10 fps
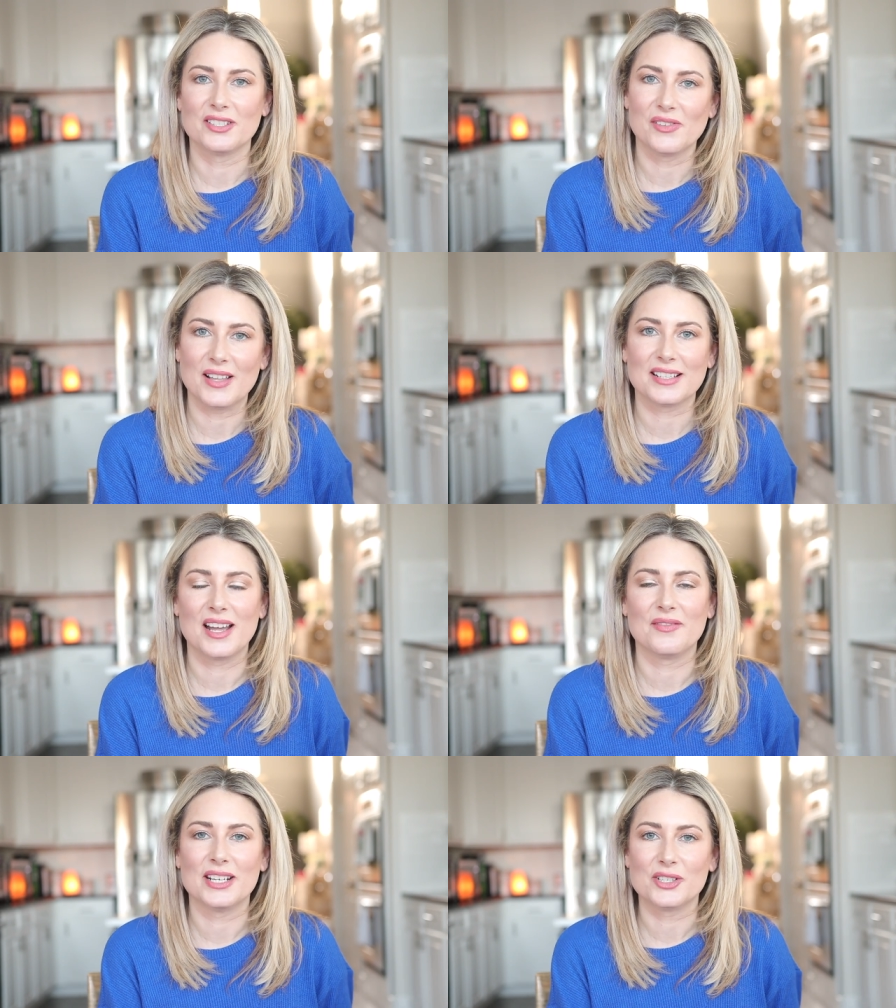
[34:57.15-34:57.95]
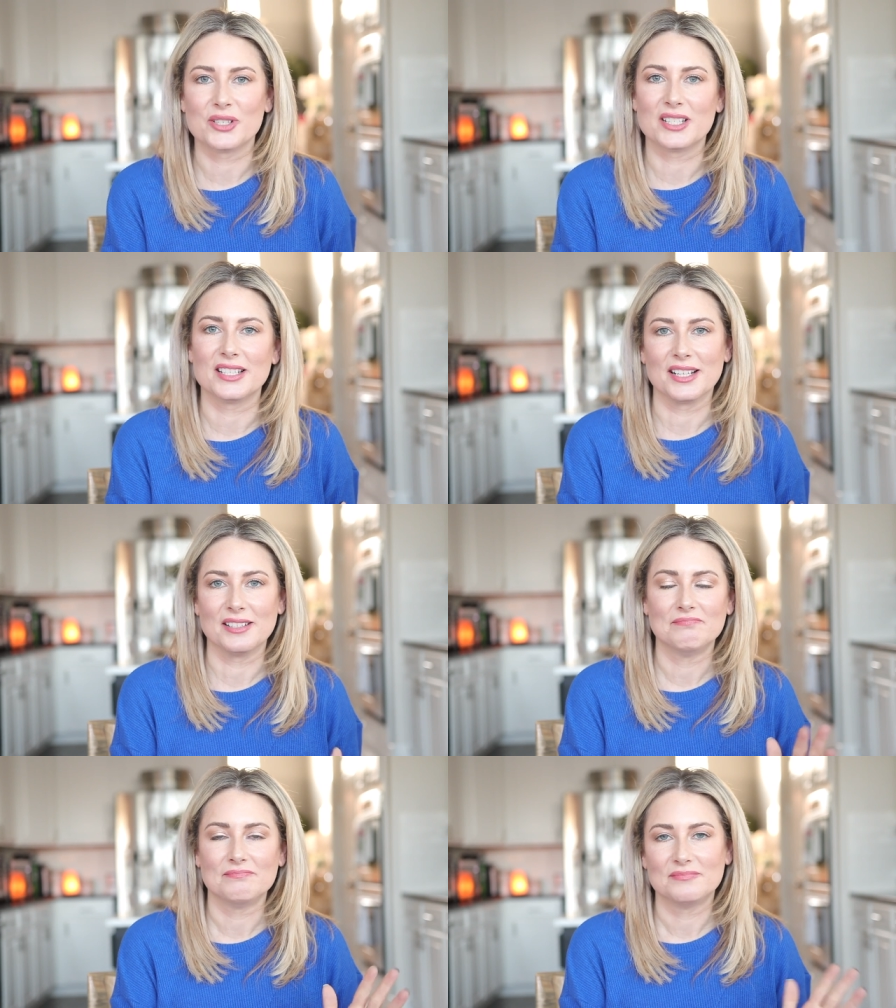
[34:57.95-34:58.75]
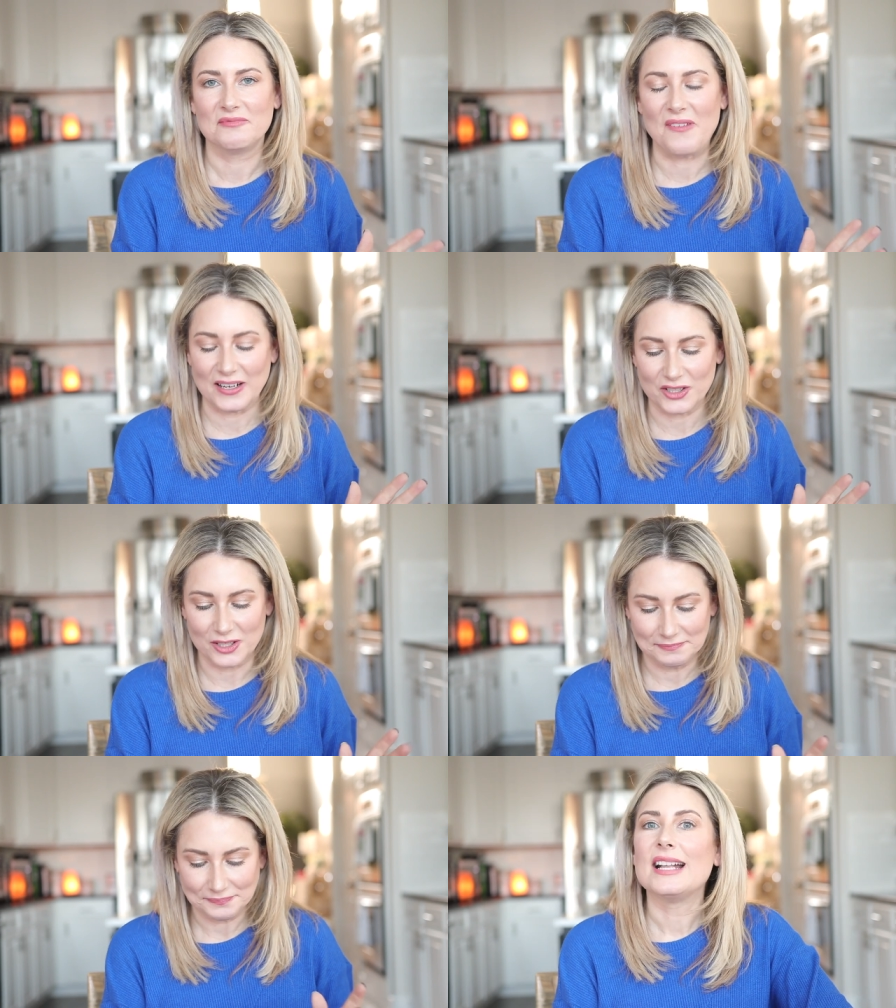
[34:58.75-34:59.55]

So that's kind of an interesting factor.